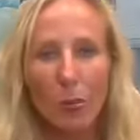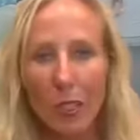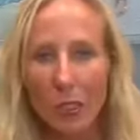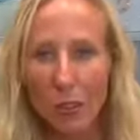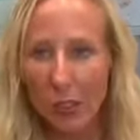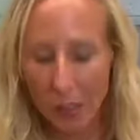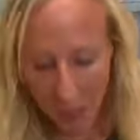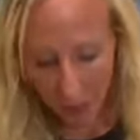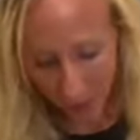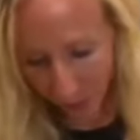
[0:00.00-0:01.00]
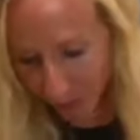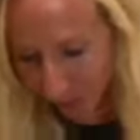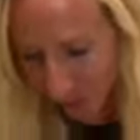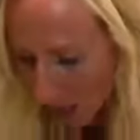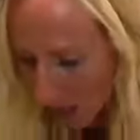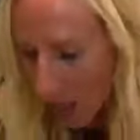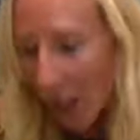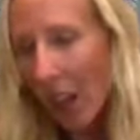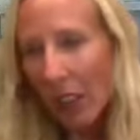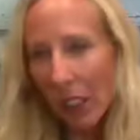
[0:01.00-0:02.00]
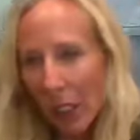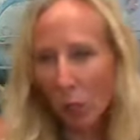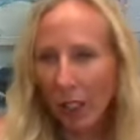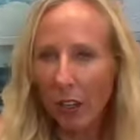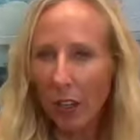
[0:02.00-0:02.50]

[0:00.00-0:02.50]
it looks like. Elaine, where are